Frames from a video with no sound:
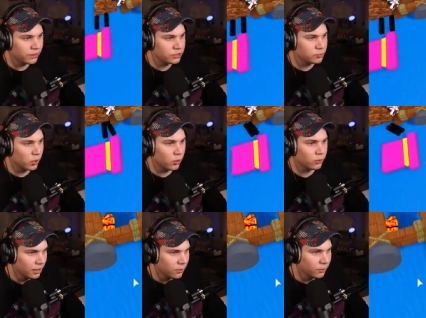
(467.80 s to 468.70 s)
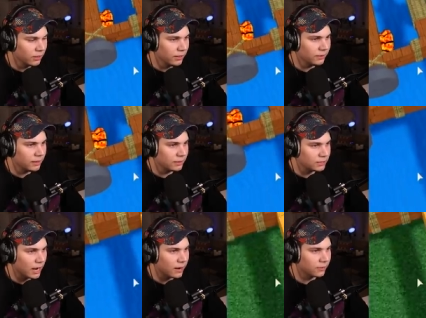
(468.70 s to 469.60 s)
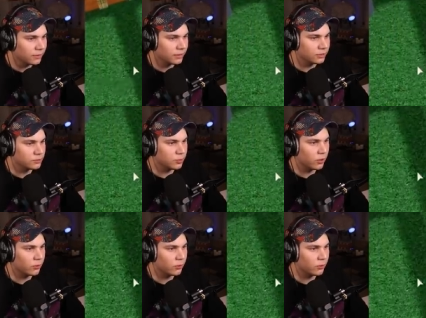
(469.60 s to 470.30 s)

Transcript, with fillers: thing just broke. Literally, the entire thing just